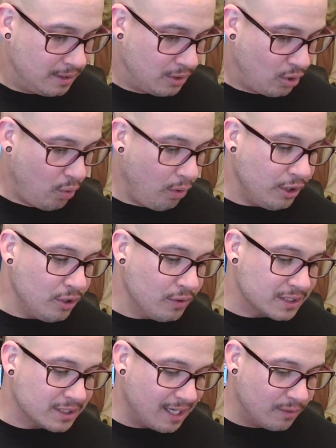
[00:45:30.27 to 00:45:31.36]
Who are you to
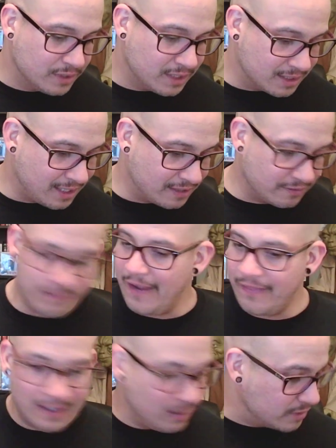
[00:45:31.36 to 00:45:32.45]
say it was excessive? I
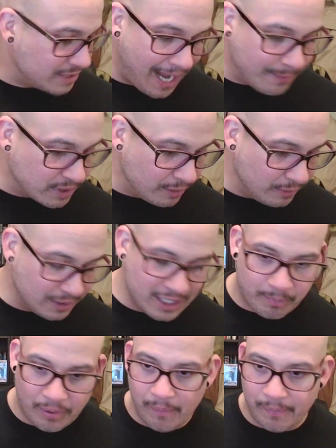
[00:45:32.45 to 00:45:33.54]
think it was absolutely
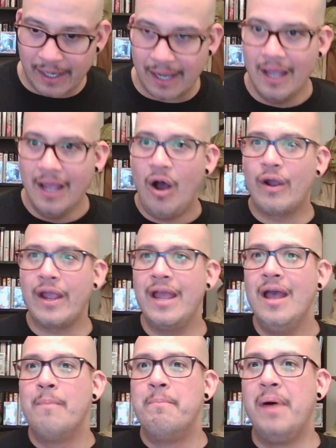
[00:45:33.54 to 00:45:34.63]
appropriate. Okay,
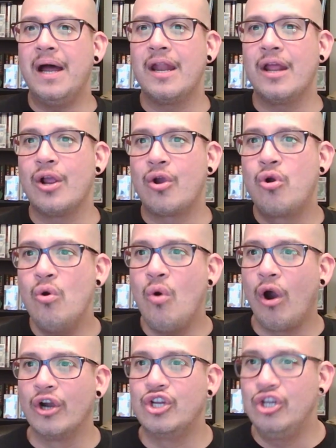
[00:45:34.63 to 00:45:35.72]
but who
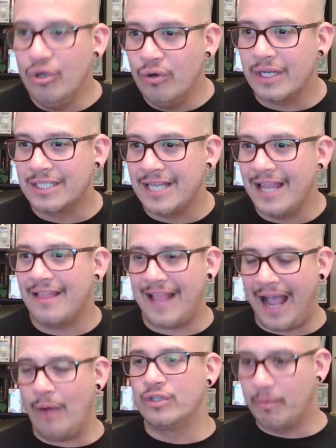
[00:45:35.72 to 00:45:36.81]
are you to say that
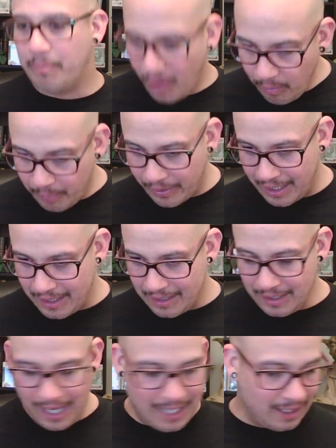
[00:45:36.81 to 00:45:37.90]
that was appropriate?
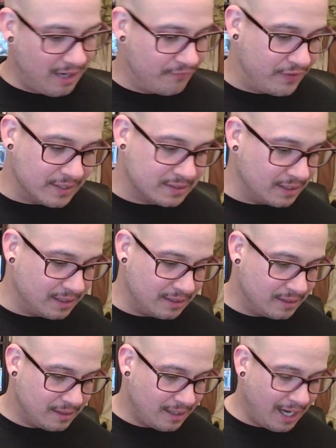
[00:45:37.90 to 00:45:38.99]
I love this scene.
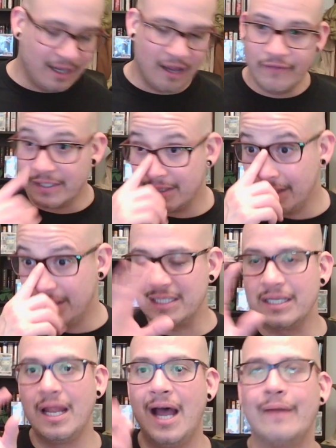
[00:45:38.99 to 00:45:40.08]
I love this this
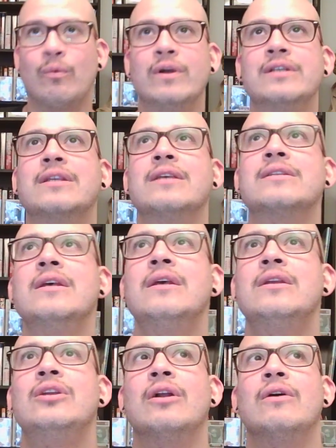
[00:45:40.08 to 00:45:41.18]
line where he says,
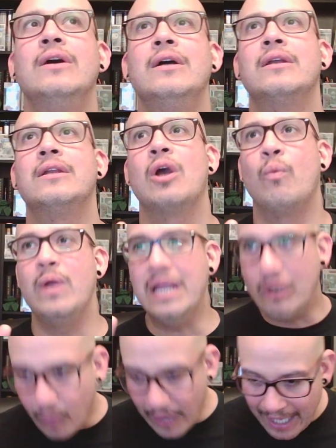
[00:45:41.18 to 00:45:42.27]
you know, you know, we
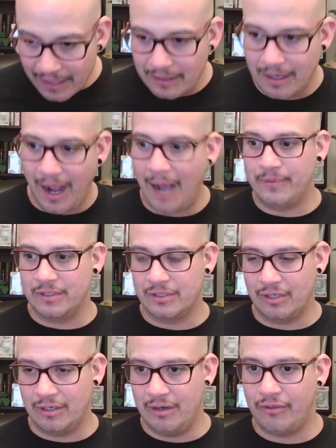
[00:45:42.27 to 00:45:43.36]
grant cops a
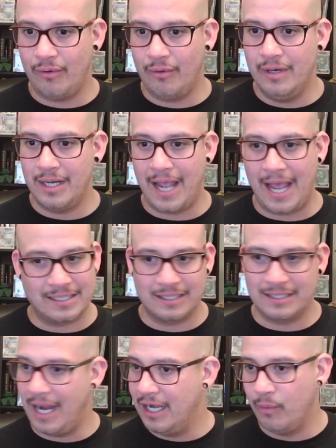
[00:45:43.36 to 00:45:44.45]
certain authority as
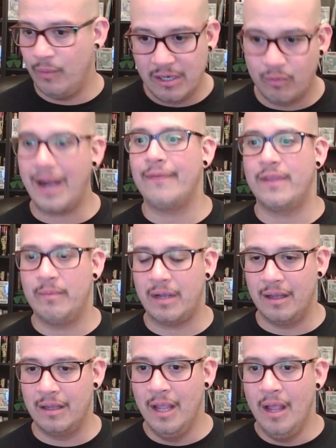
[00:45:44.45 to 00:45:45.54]
society. We grant them, a,
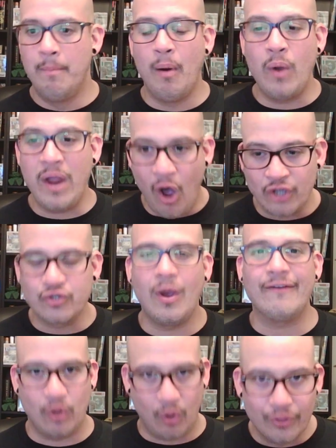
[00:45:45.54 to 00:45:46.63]
but we also have
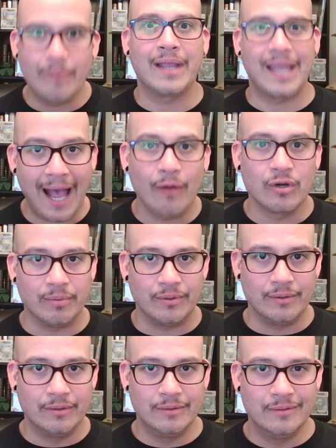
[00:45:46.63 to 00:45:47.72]
to hold them accountable.
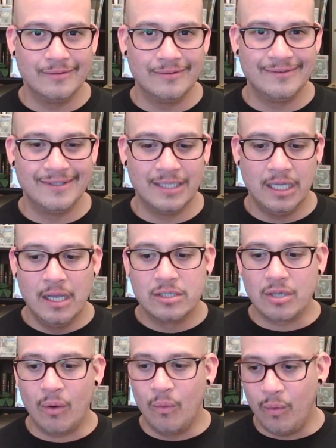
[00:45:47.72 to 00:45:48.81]

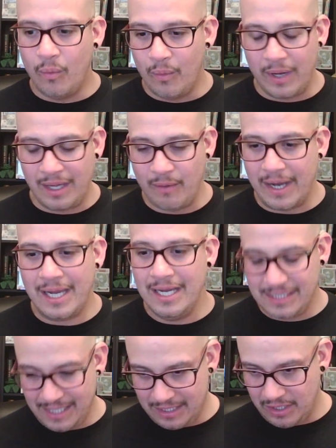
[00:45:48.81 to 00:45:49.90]
So anyway, he
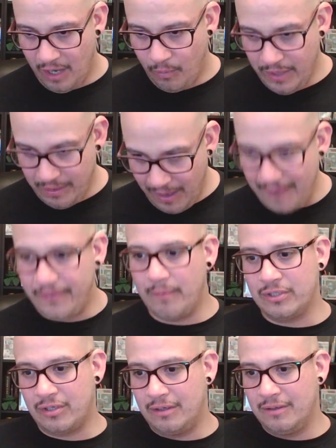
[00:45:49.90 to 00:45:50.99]
says, we grant them a
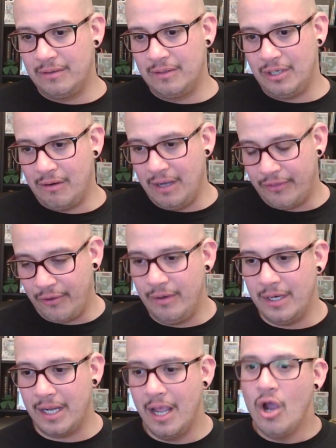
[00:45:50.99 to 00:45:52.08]
certain, you know,
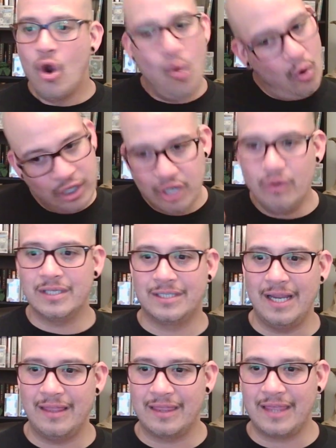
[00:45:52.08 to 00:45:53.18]
authority. Who are you to
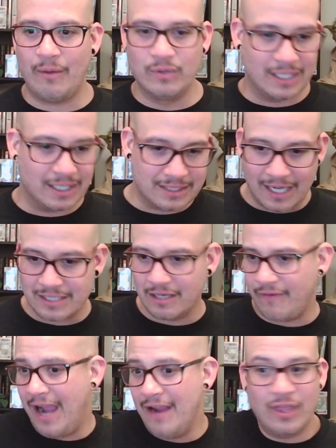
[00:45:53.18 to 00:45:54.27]
say that that was excessive?
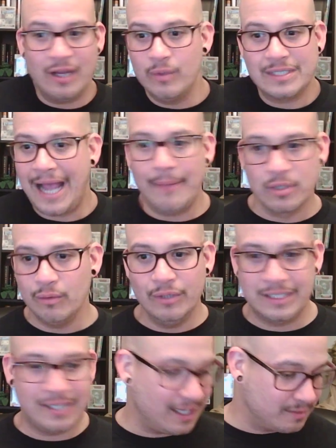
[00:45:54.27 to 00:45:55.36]
I think it was absolutely
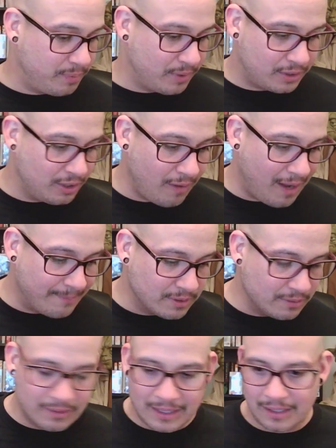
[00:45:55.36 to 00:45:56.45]
textbook, you know,
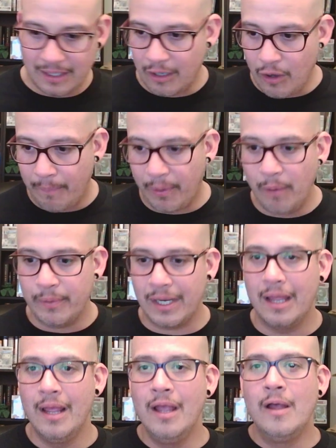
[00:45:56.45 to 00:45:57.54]
absolutely, you know,
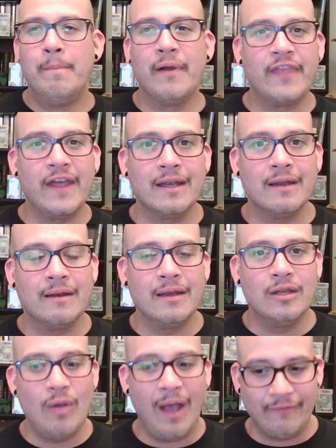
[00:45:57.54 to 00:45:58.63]
appropriate. But then
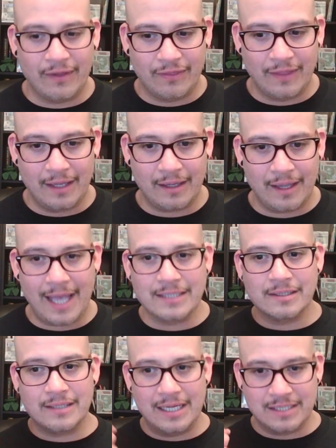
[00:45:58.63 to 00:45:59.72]
you have to think
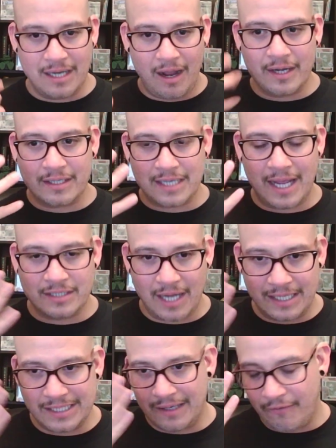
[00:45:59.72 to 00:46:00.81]
as as the audience, as,
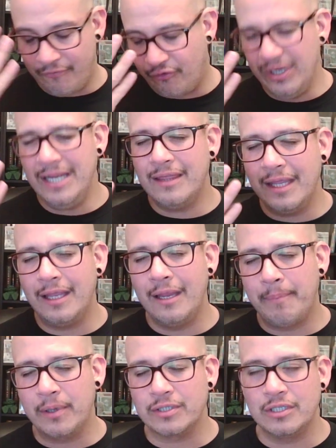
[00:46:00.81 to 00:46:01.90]
as a free thinking
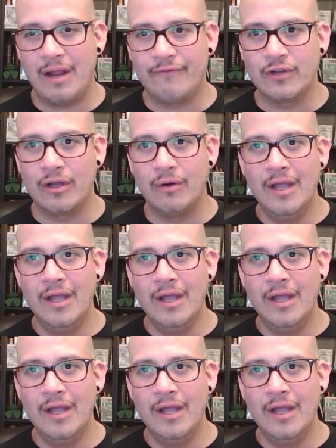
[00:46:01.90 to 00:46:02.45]
person, you have to go,